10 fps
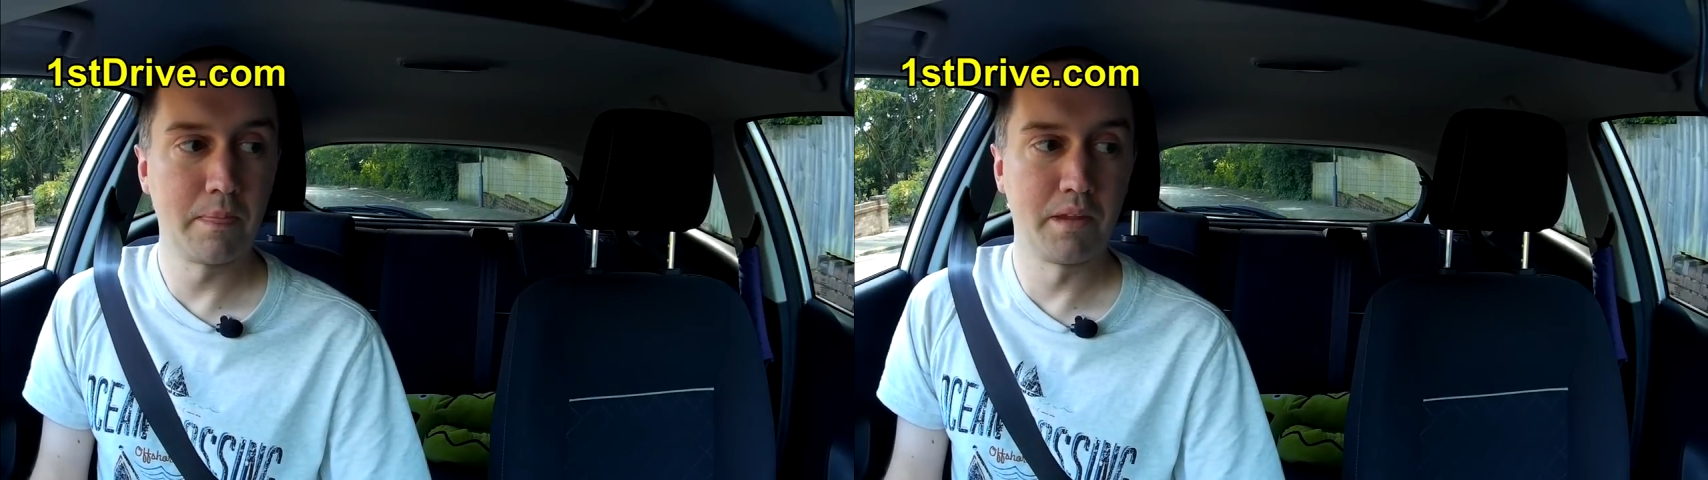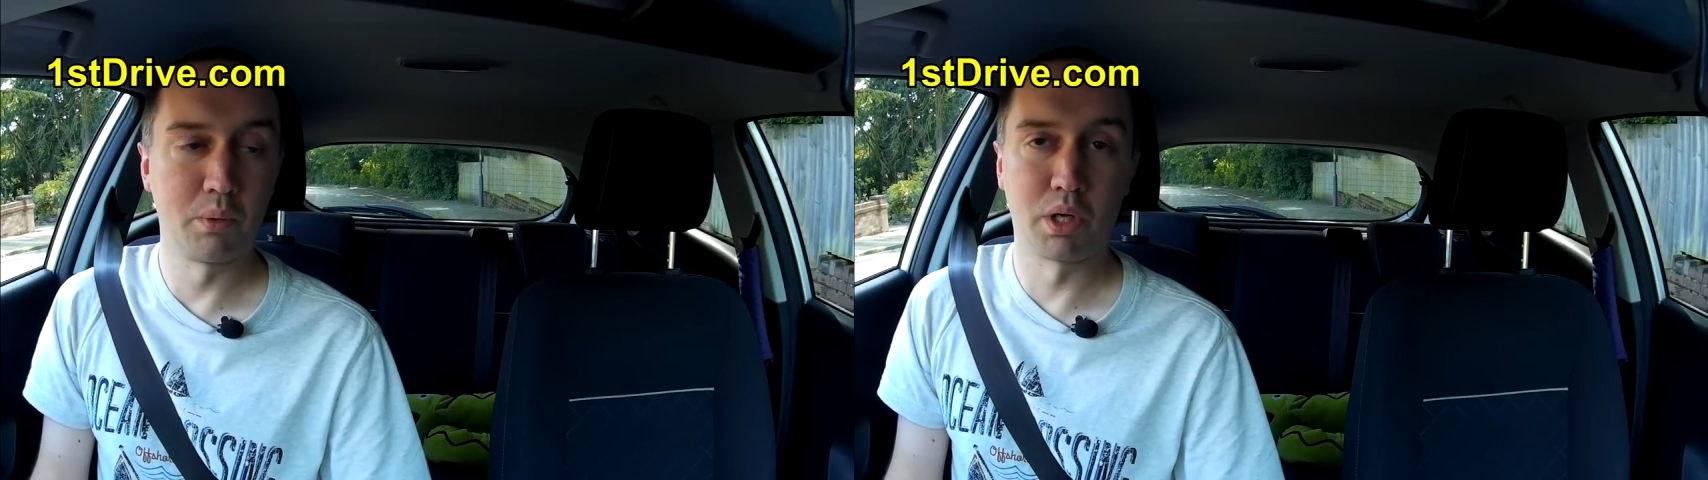
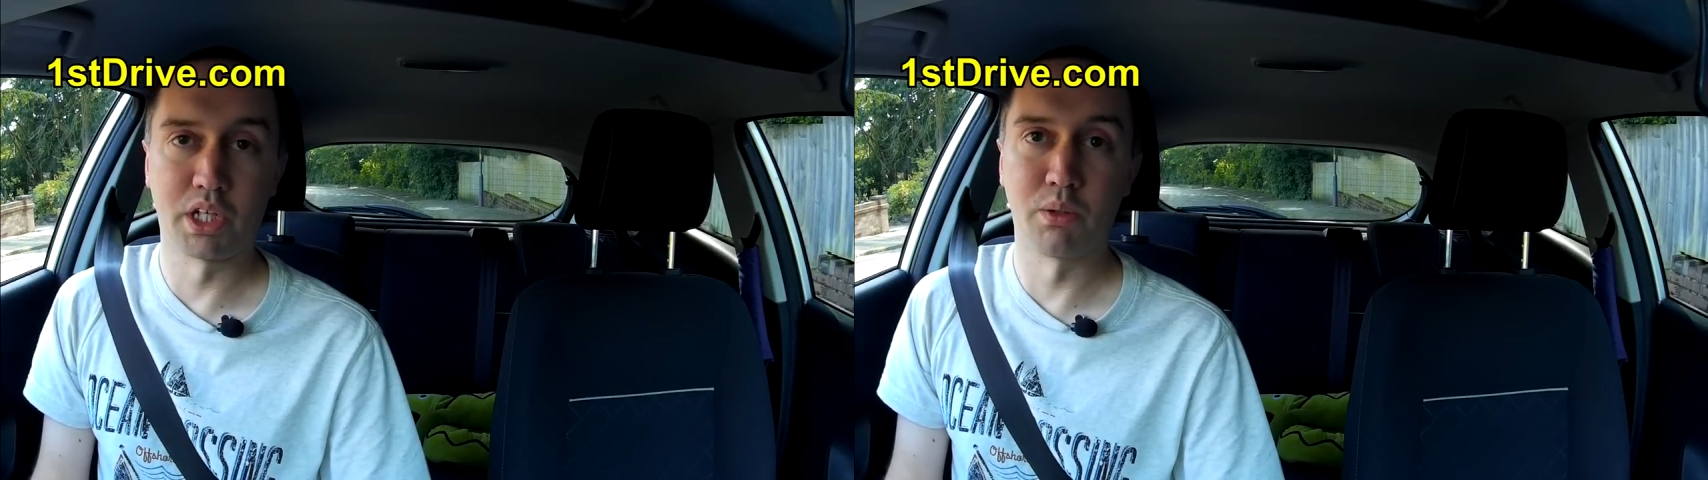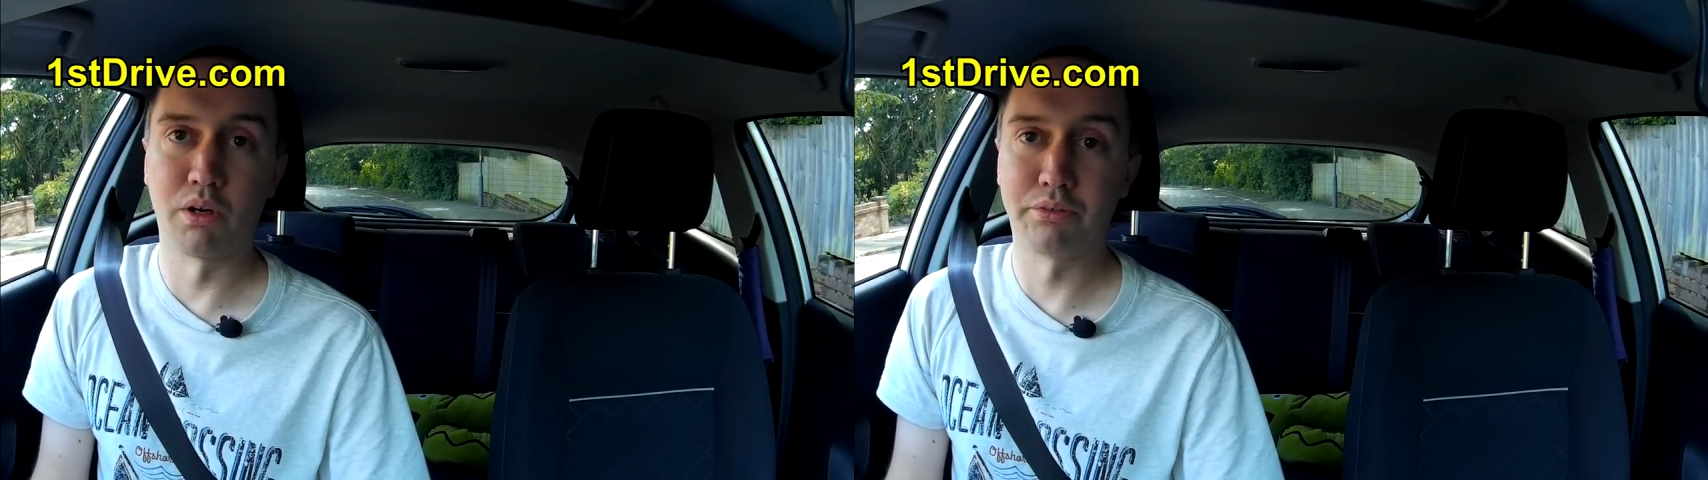it won't
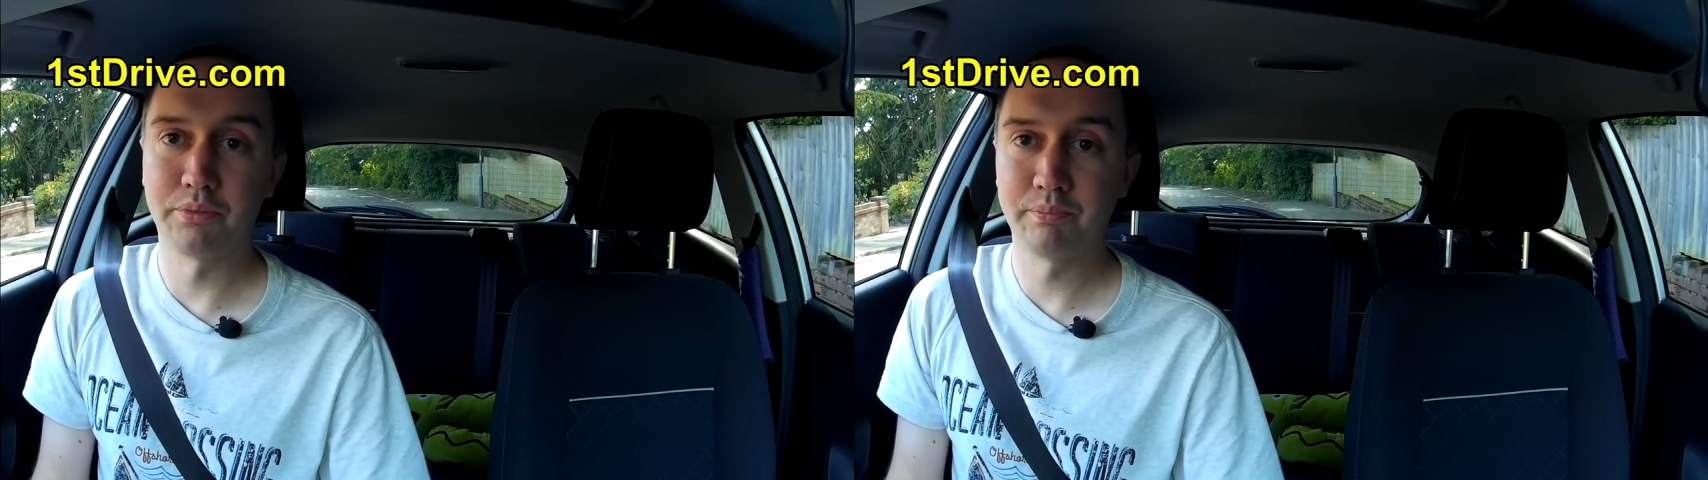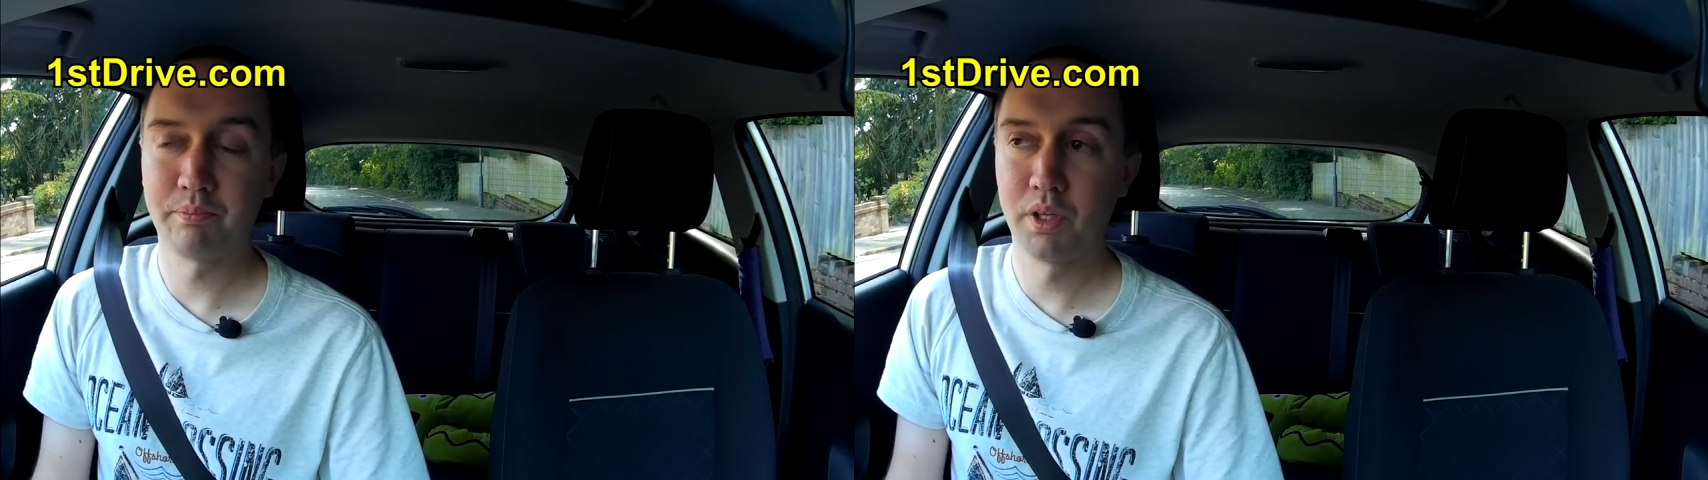go off.
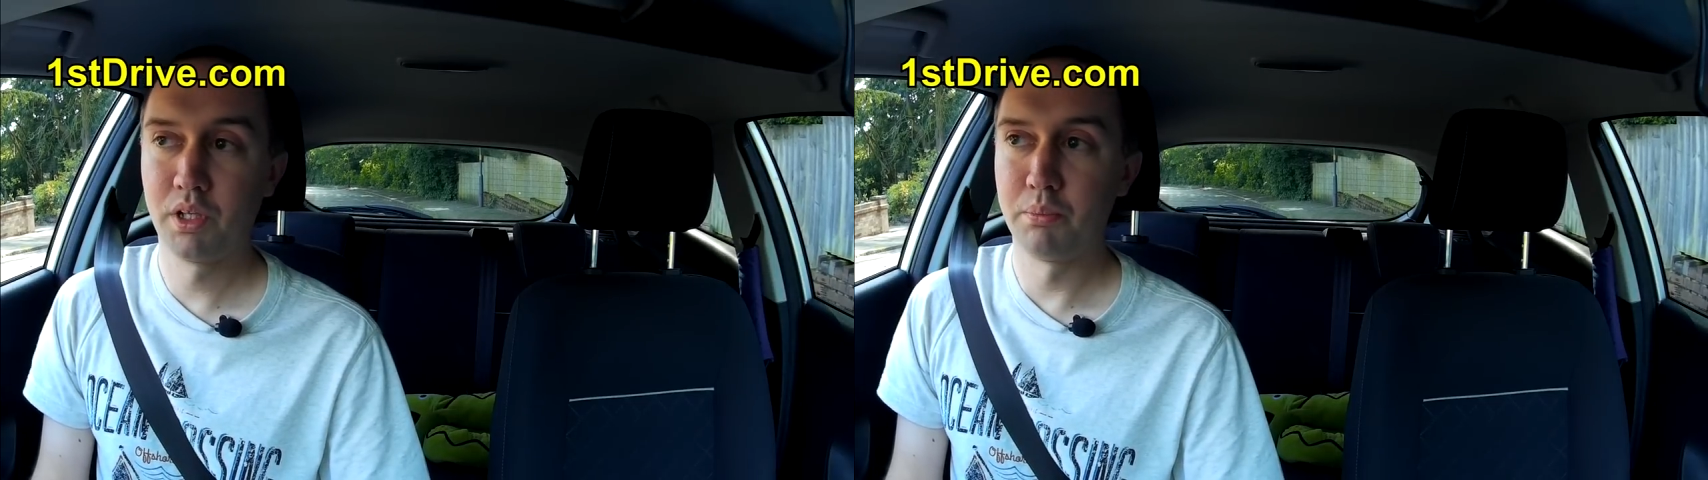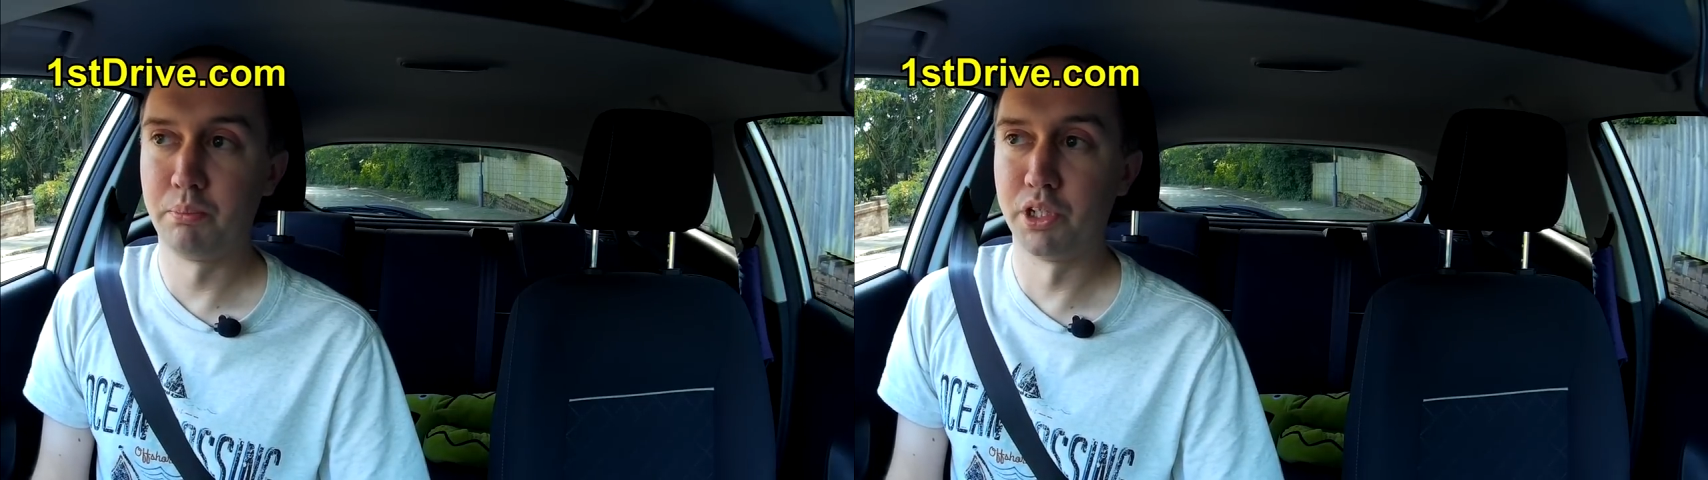
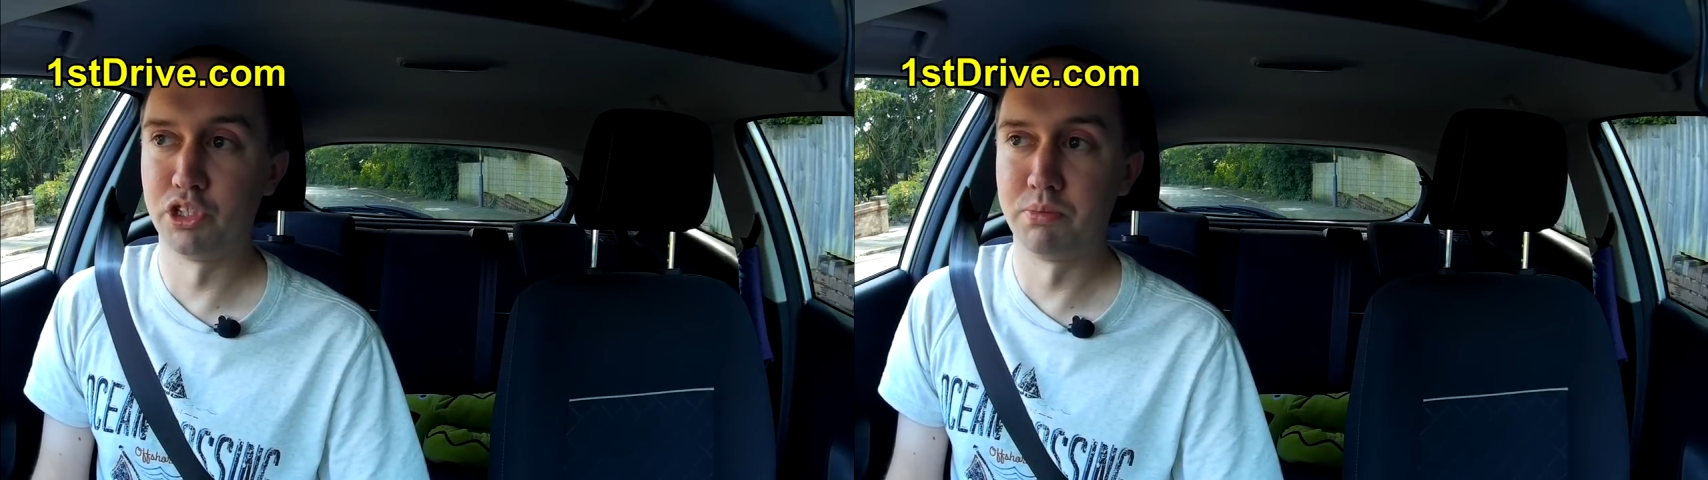But do